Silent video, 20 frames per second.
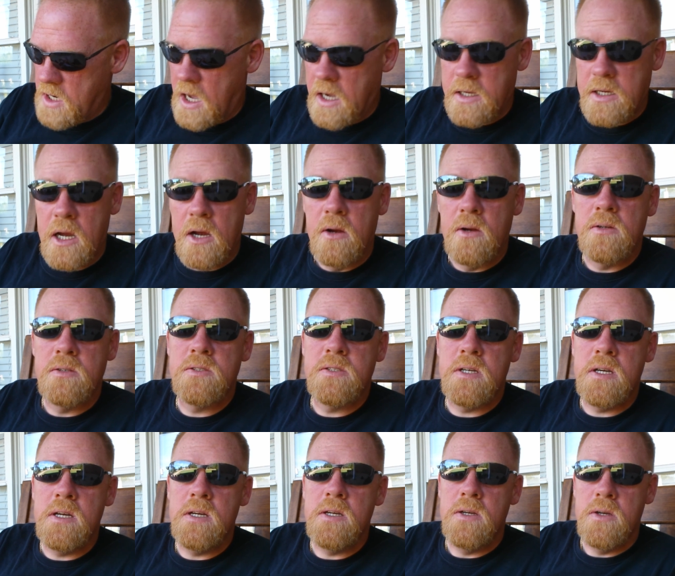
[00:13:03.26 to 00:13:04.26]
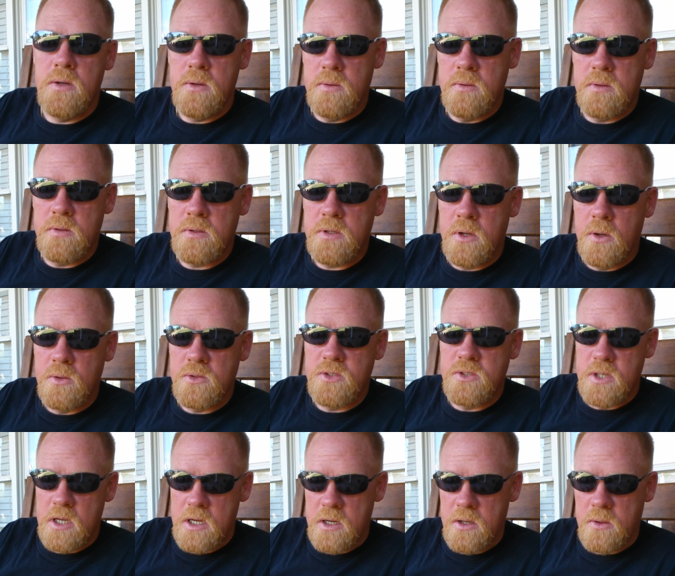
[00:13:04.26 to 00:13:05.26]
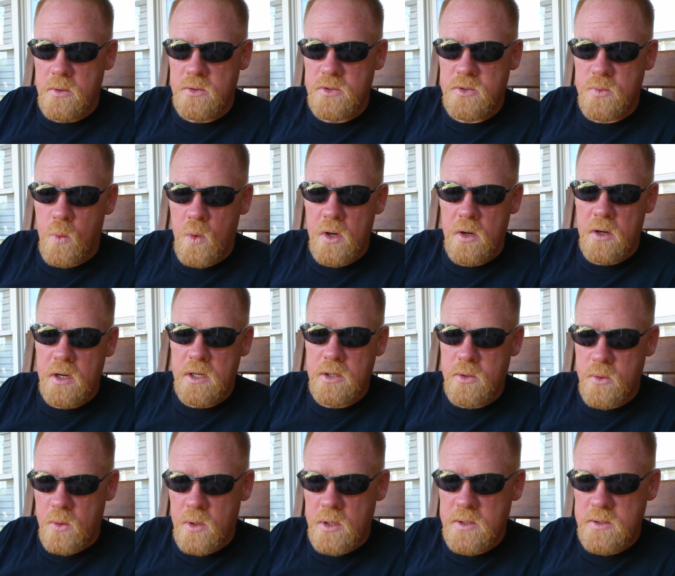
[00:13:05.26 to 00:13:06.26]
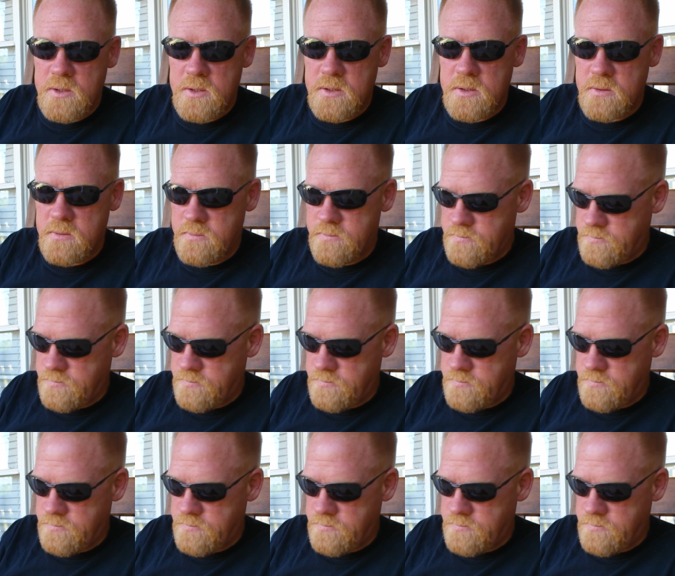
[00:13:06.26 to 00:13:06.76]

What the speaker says: I guarantee you, your sales will increase.